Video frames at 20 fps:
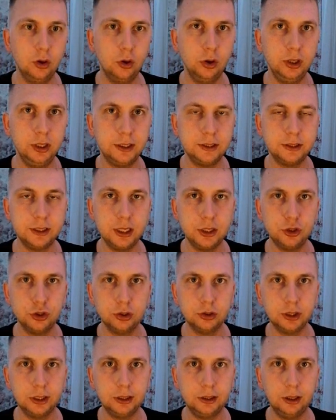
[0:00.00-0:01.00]
Only
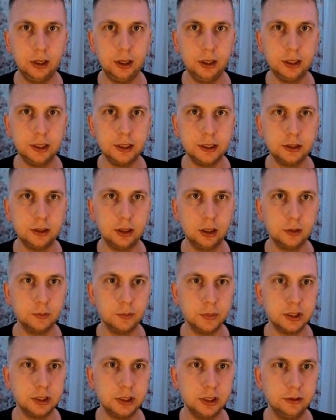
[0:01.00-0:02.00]
extension that I installed
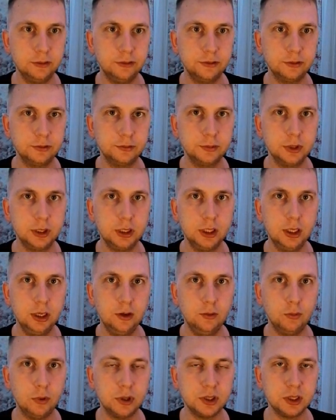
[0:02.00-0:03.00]
myself
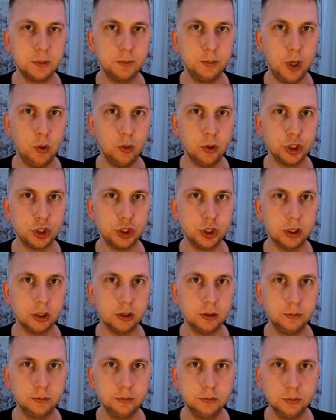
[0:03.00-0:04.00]
was
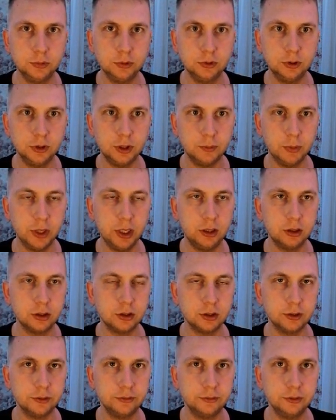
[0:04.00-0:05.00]
PowerShell in
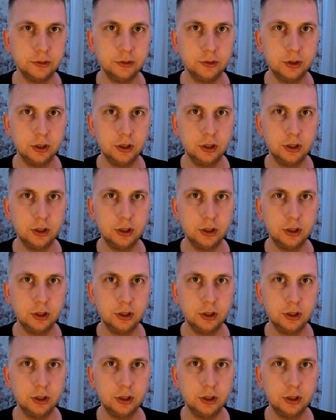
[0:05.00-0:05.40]
Microsoft